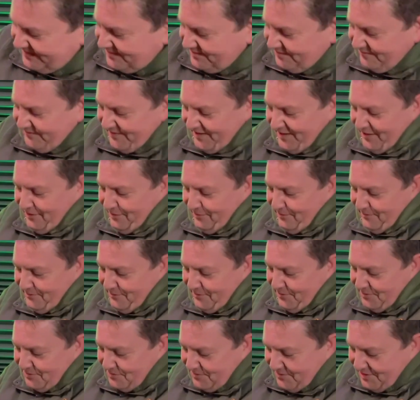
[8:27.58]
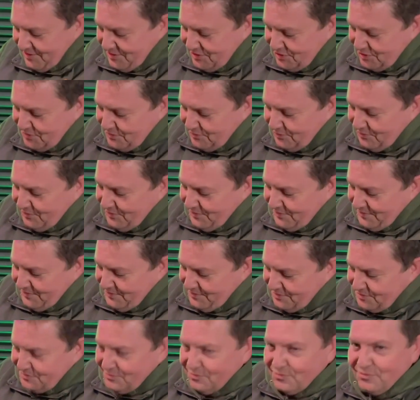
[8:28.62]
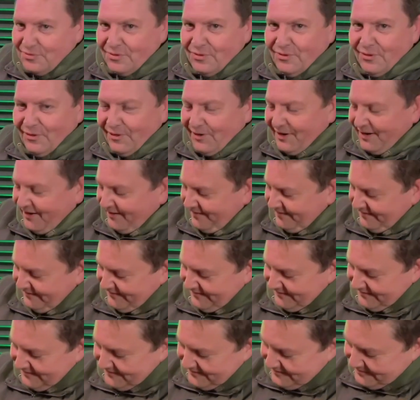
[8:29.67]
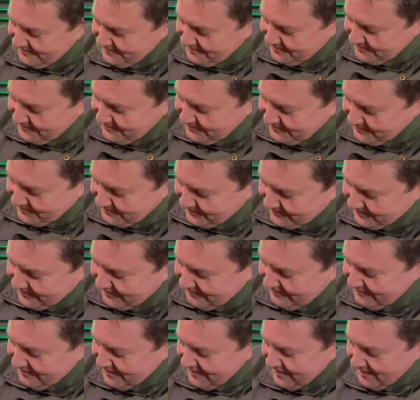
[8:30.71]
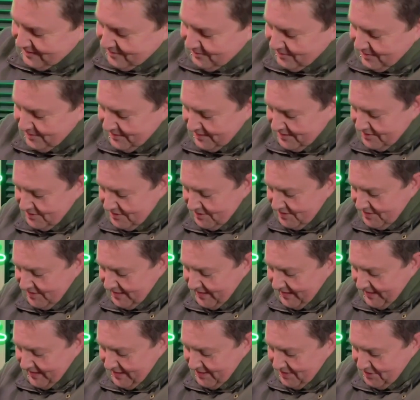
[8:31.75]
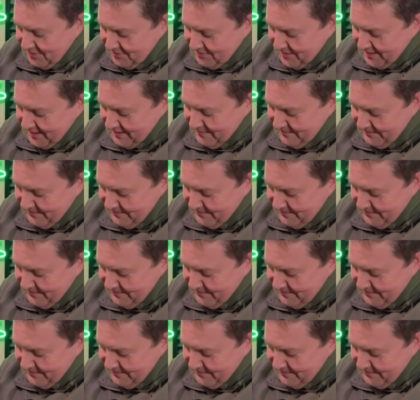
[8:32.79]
not very hopeful. It's quite a small door. Right, go on. Let's just dig in, shall we?